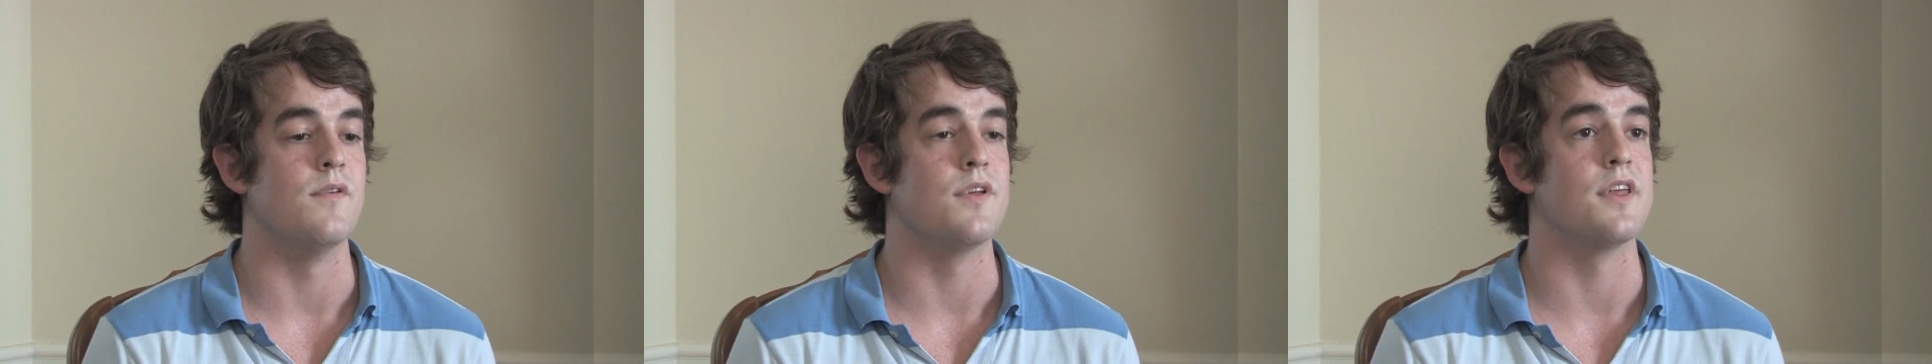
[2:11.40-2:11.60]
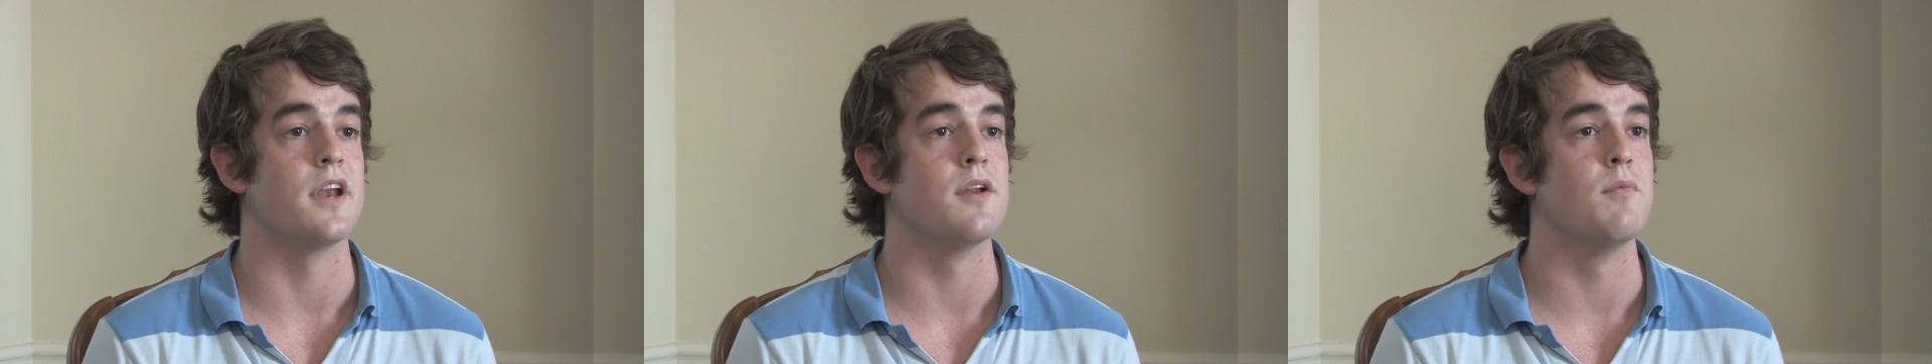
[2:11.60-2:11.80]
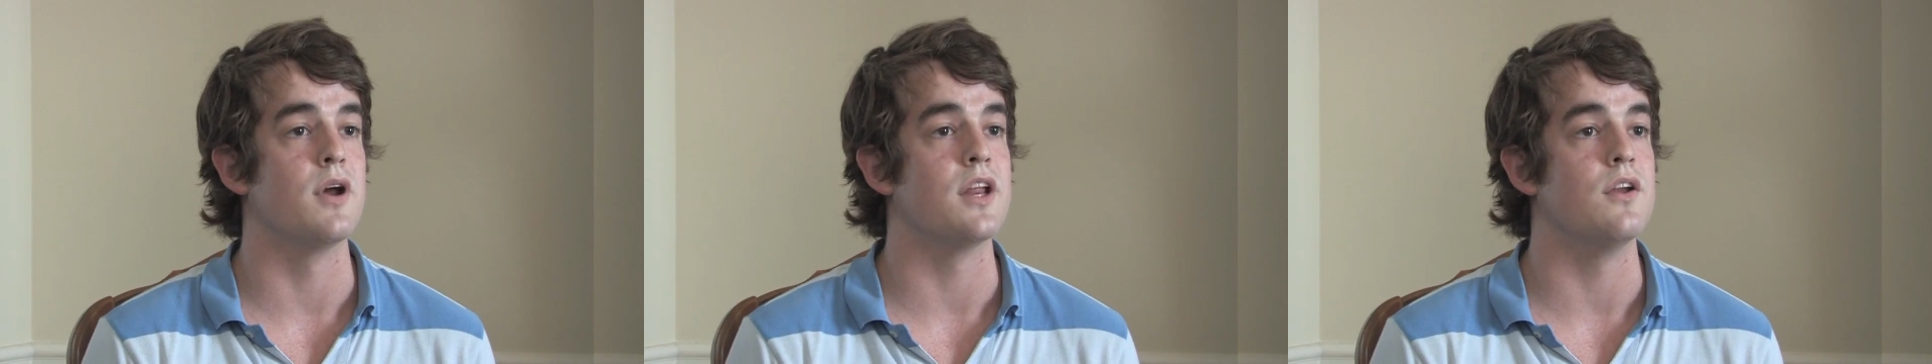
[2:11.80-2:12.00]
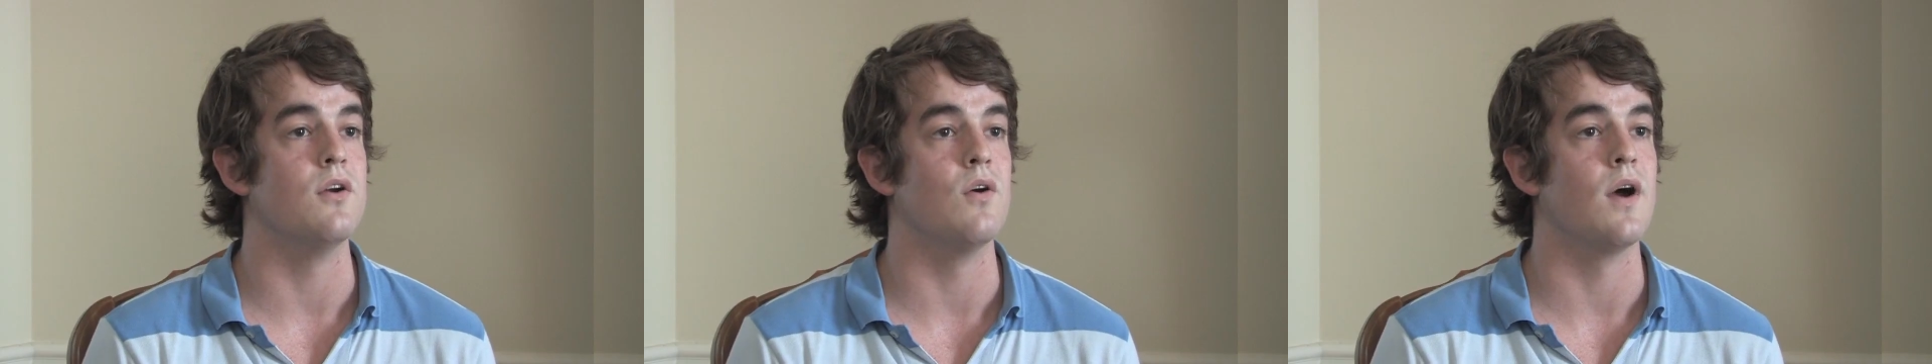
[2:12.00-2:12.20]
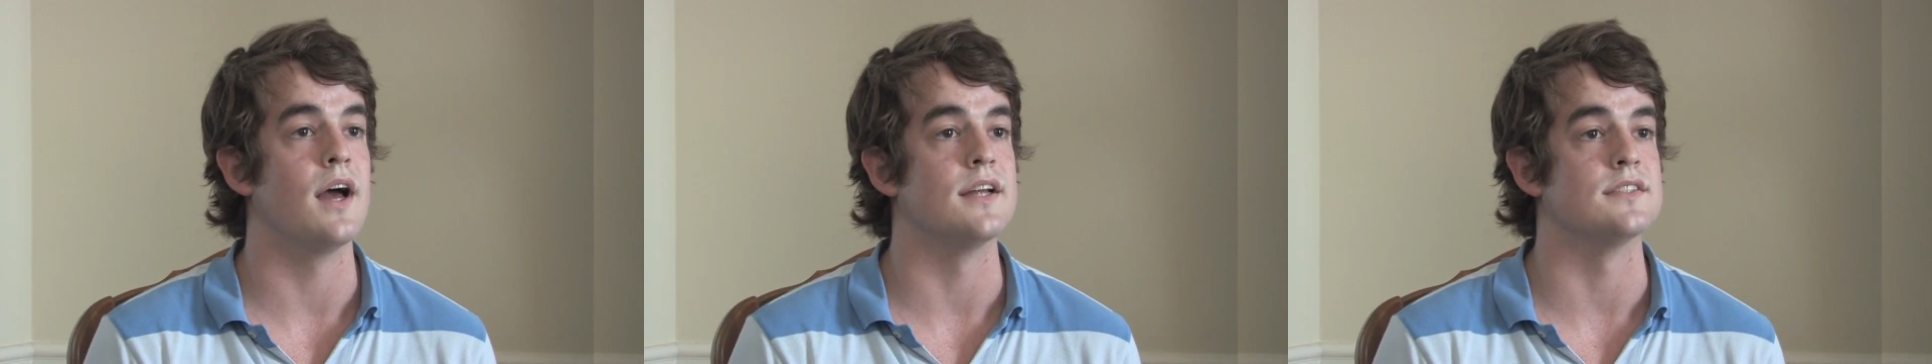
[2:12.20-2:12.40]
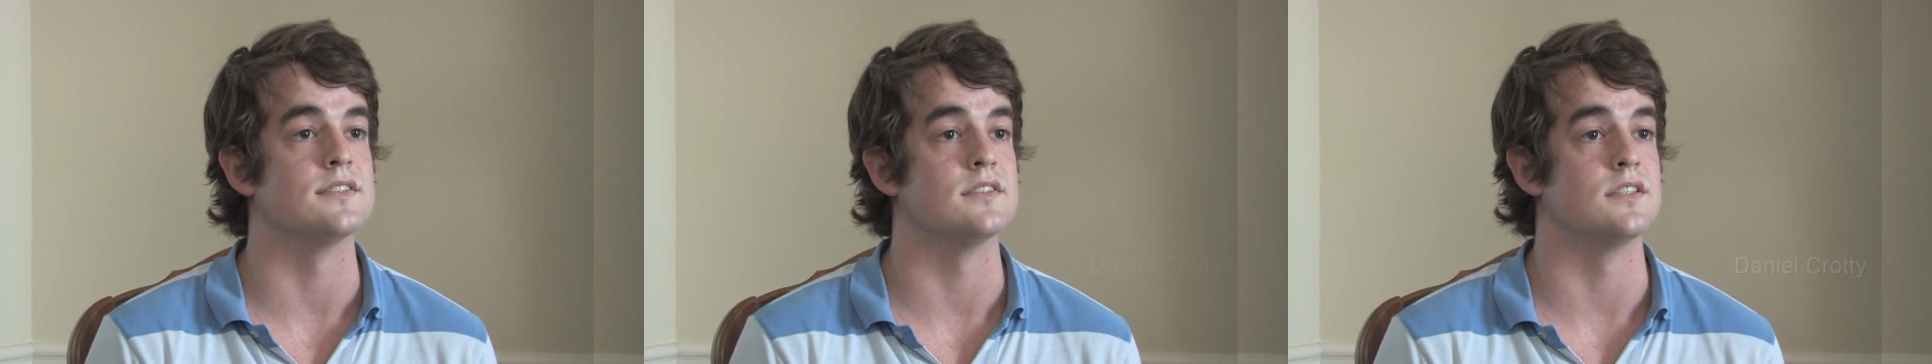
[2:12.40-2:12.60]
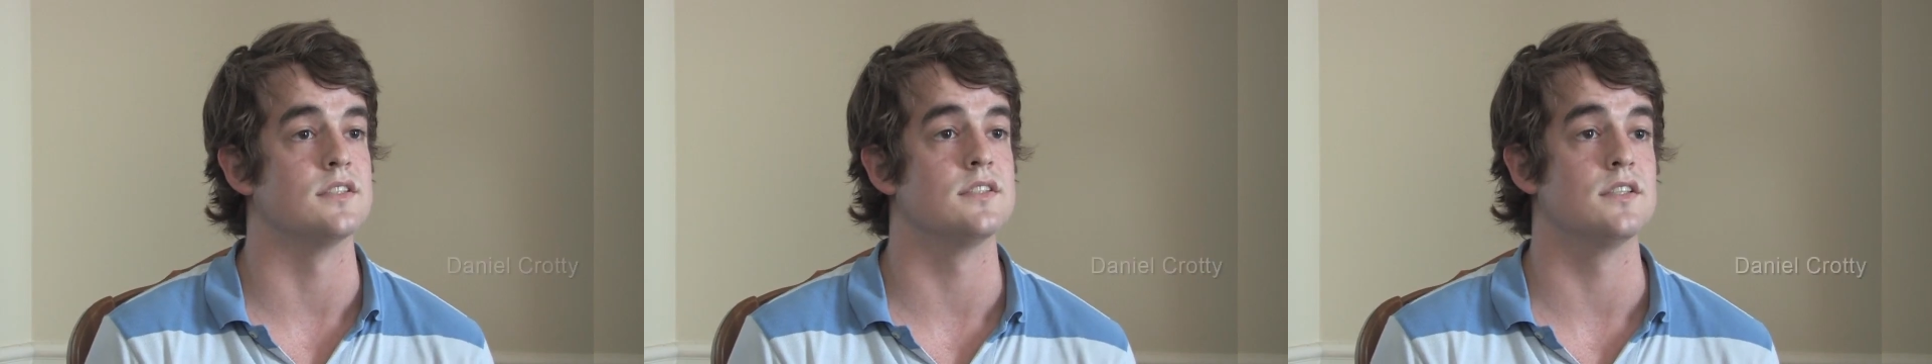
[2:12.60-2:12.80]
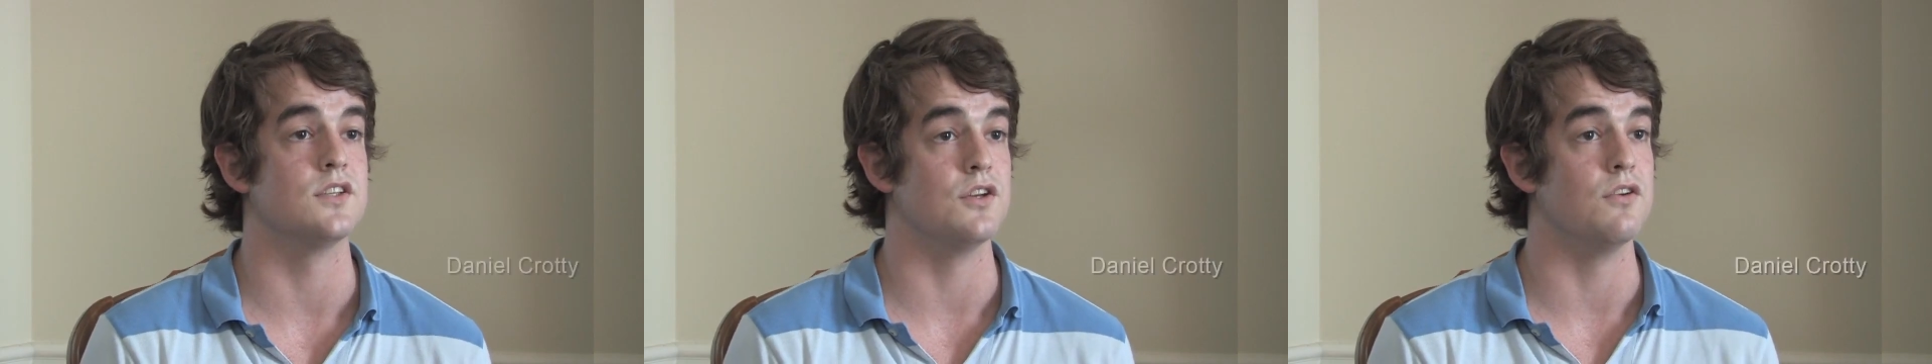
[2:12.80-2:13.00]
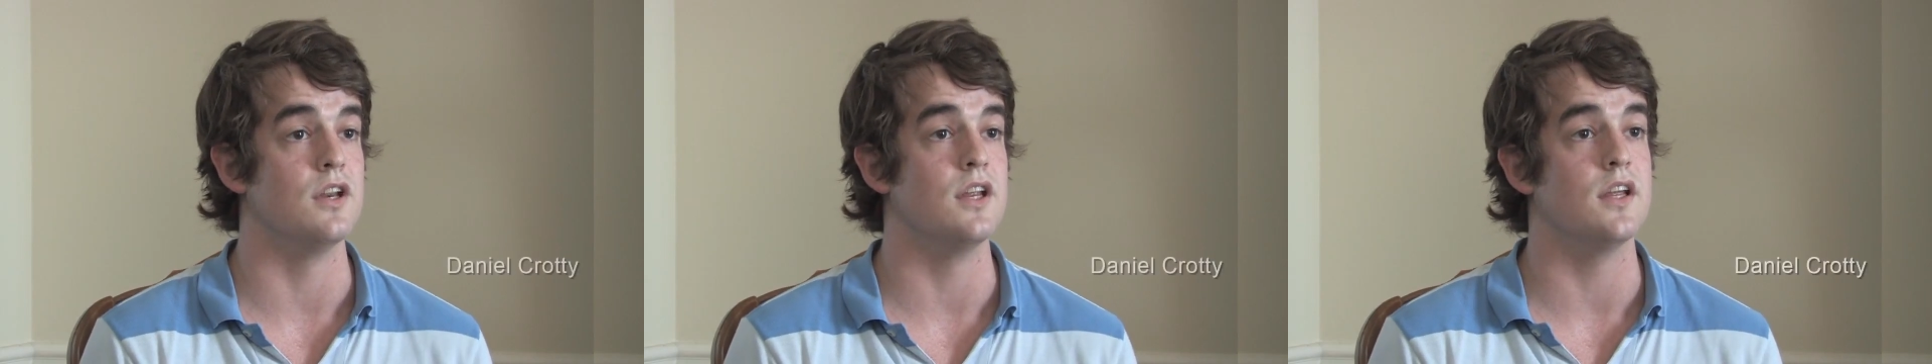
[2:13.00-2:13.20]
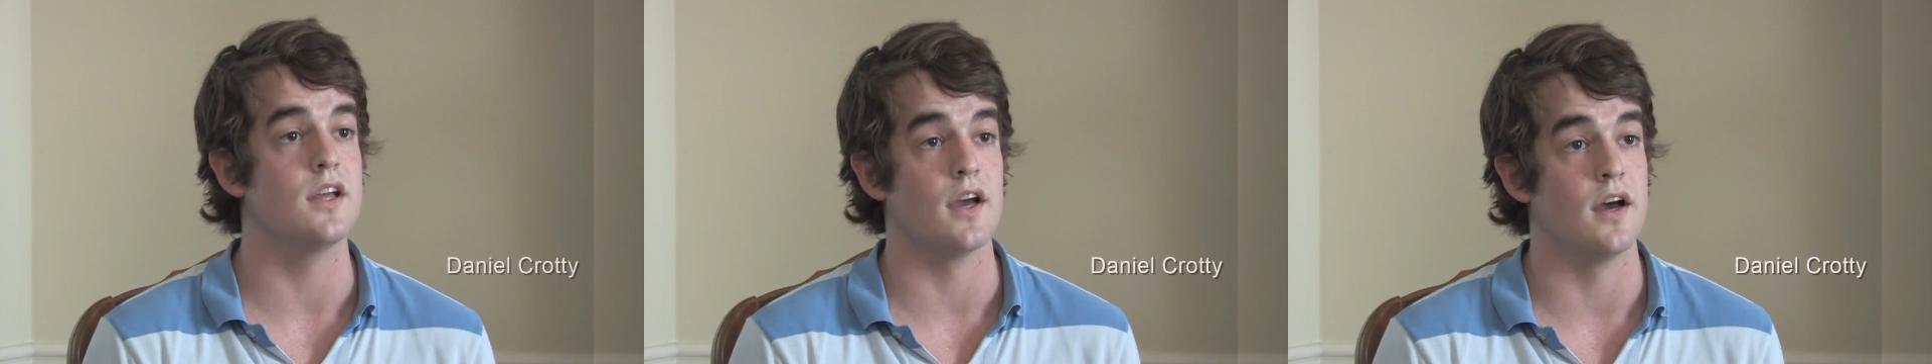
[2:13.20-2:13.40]
With anybody who has the
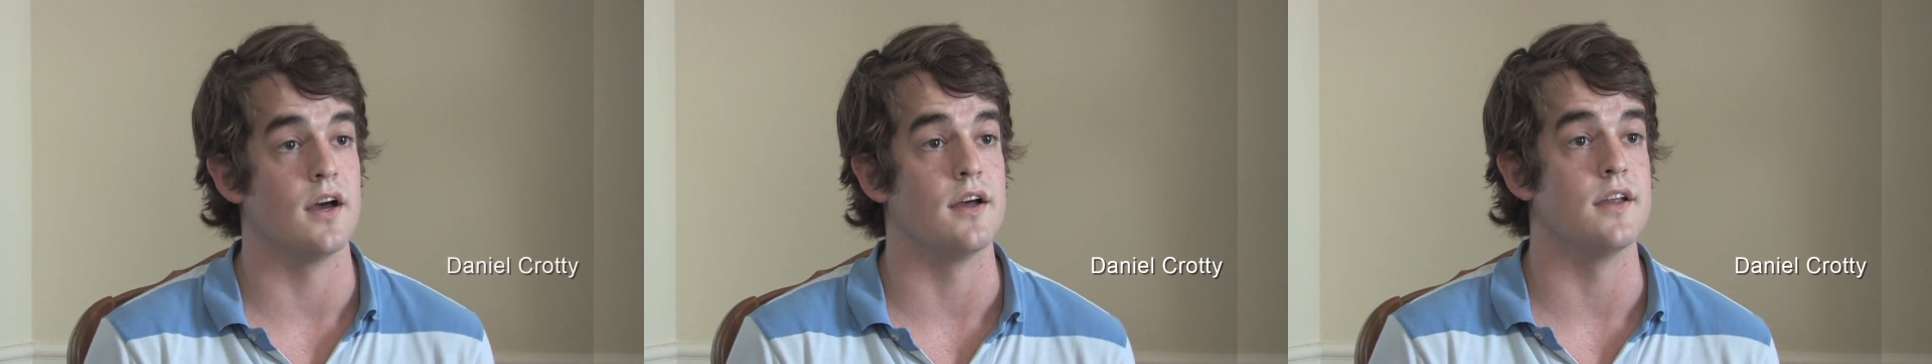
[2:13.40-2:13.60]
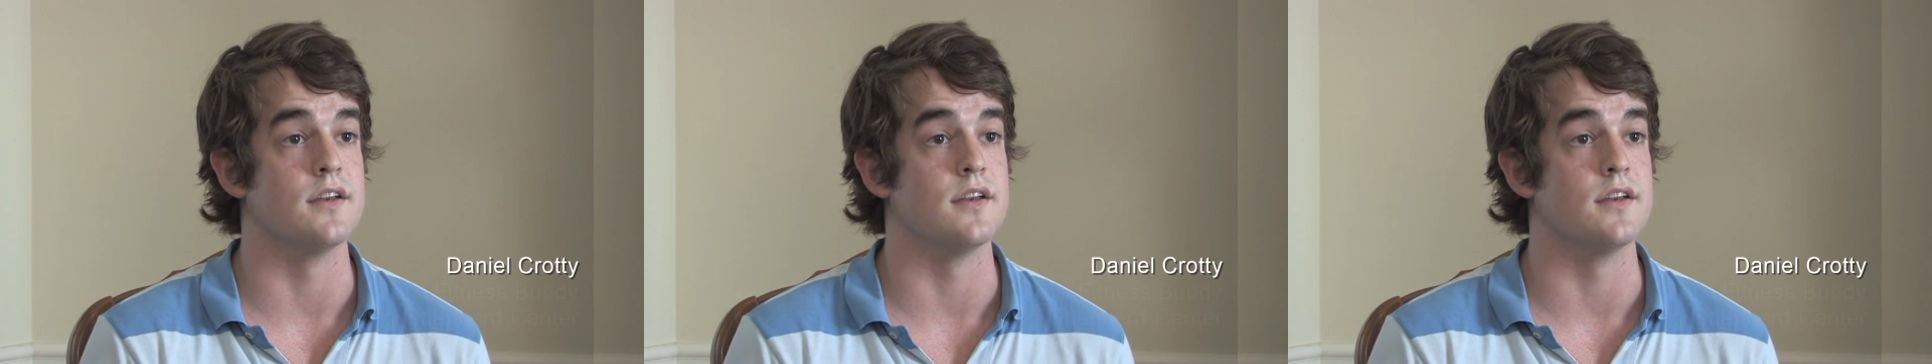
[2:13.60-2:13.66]
unique uh,